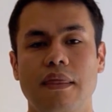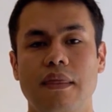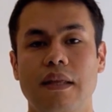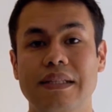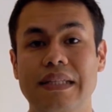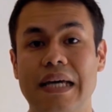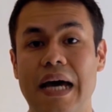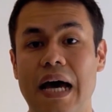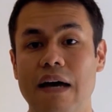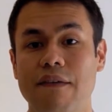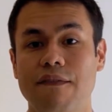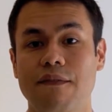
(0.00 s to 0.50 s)

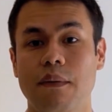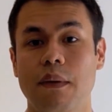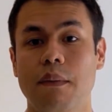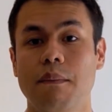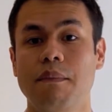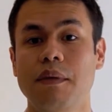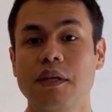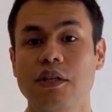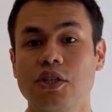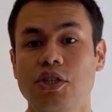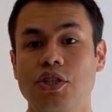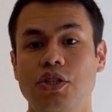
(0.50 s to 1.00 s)
that have
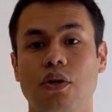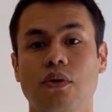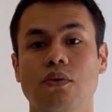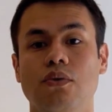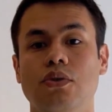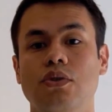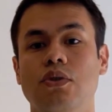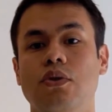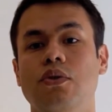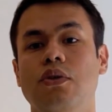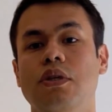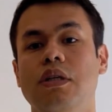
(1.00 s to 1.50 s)
been
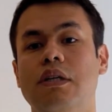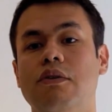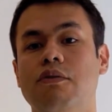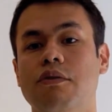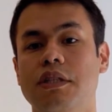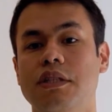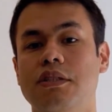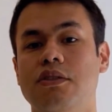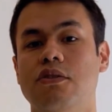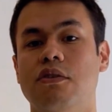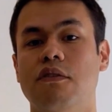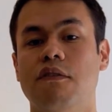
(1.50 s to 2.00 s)
shown to
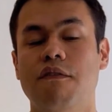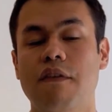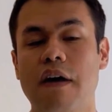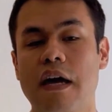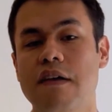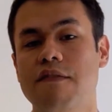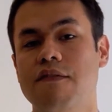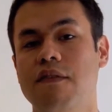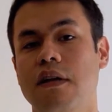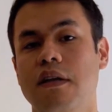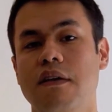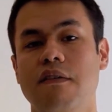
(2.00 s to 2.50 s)
increase
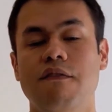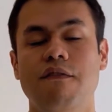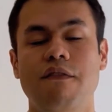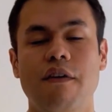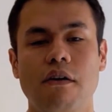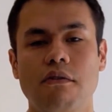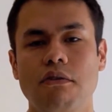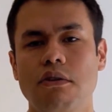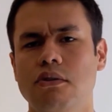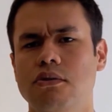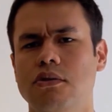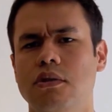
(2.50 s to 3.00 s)
survival in
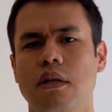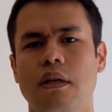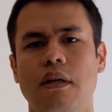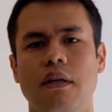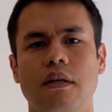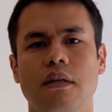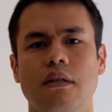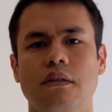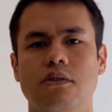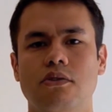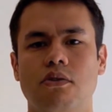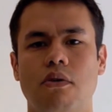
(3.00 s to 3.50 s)
various
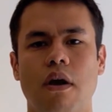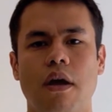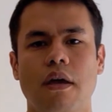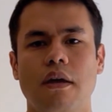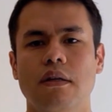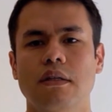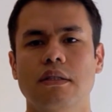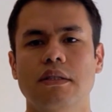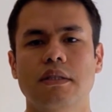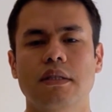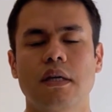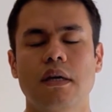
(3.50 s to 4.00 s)
clinical
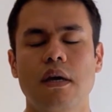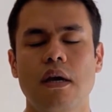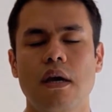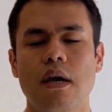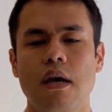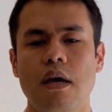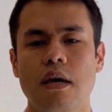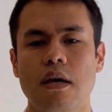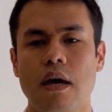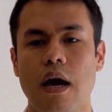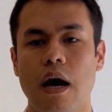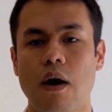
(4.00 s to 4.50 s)
trials.
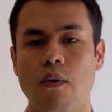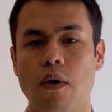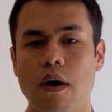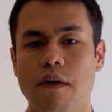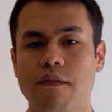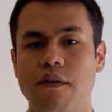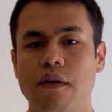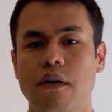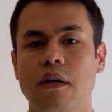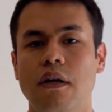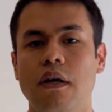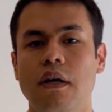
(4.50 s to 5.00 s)

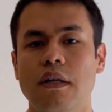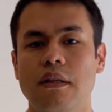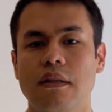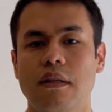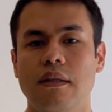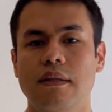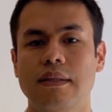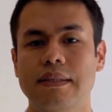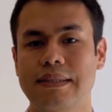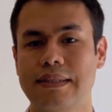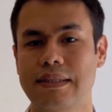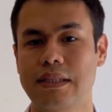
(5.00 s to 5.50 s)
However,
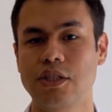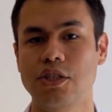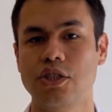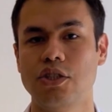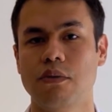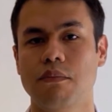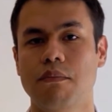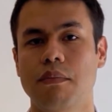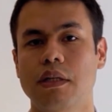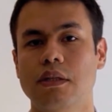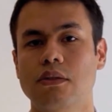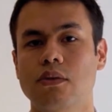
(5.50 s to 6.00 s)
the
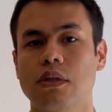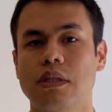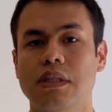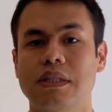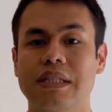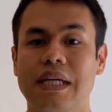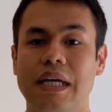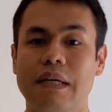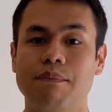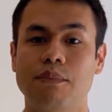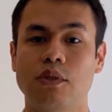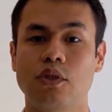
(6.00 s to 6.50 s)
distinction between
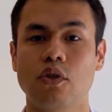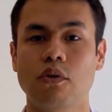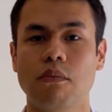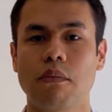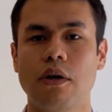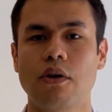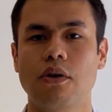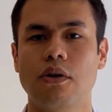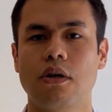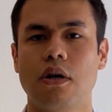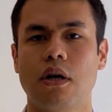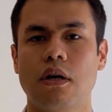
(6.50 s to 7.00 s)
type 2
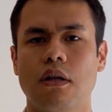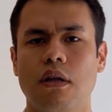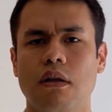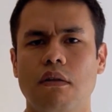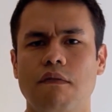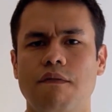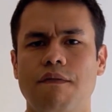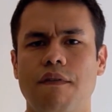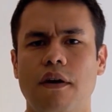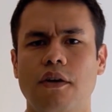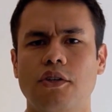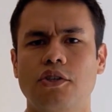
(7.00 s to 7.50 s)

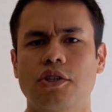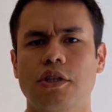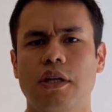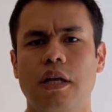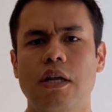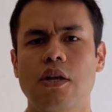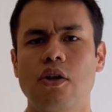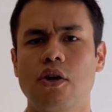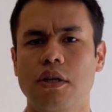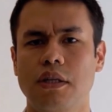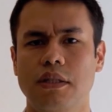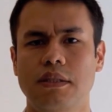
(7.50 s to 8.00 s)
myocardial infarction
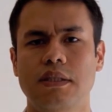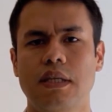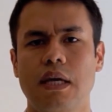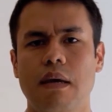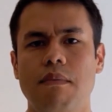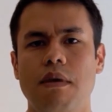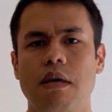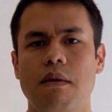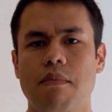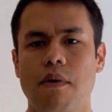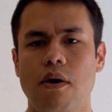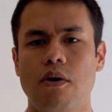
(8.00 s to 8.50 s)
and
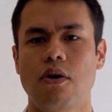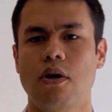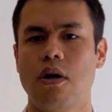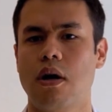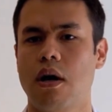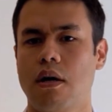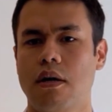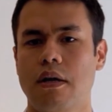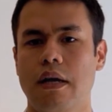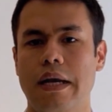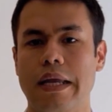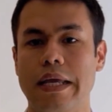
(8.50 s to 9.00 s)
non-ischemic
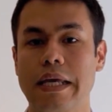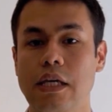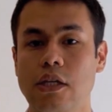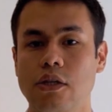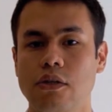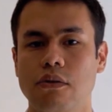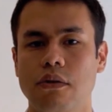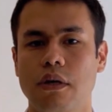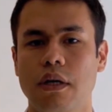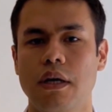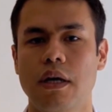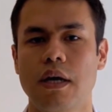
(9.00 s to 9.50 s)
myocardial
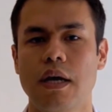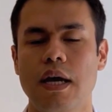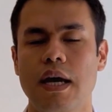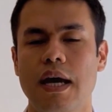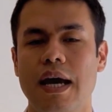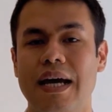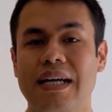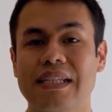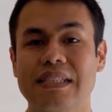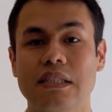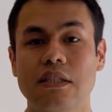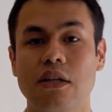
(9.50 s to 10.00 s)
injury
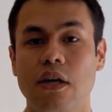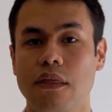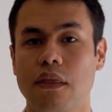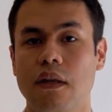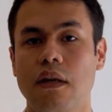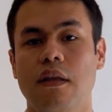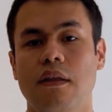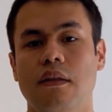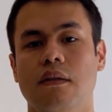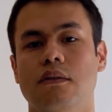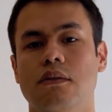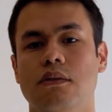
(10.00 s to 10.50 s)
has not
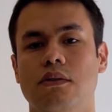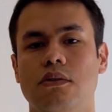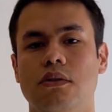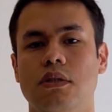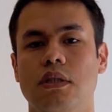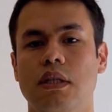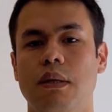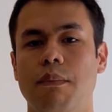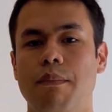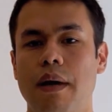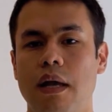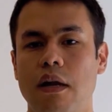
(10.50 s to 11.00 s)
led to
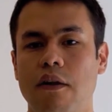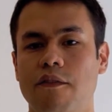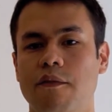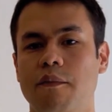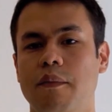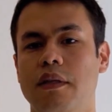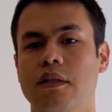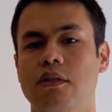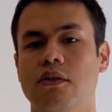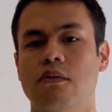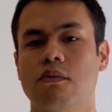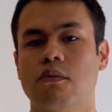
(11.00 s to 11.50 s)
the
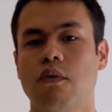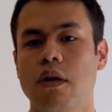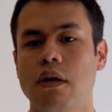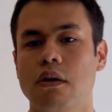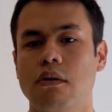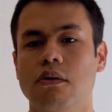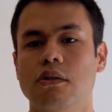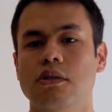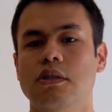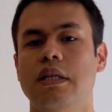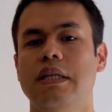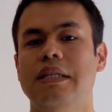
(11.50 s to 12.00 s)
development of
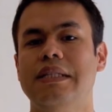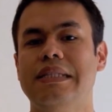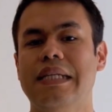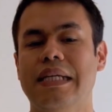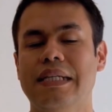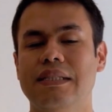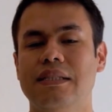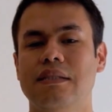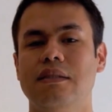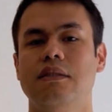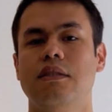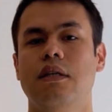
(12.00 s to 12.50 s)
rigorously
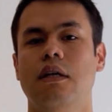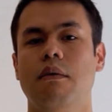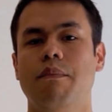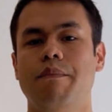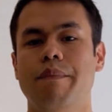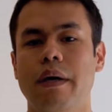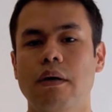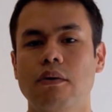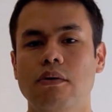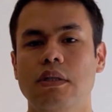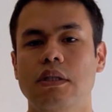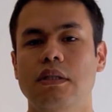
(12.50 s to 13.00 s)
tested
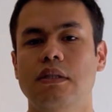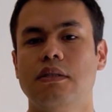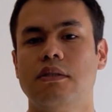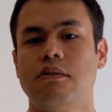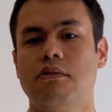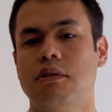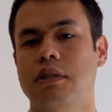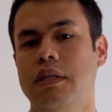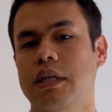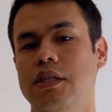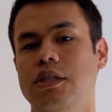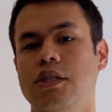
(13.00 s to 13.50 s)
therapeutic
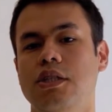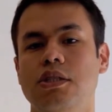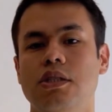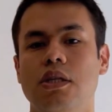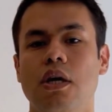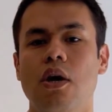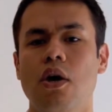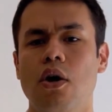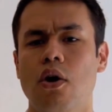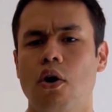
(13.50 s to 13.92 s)
strategies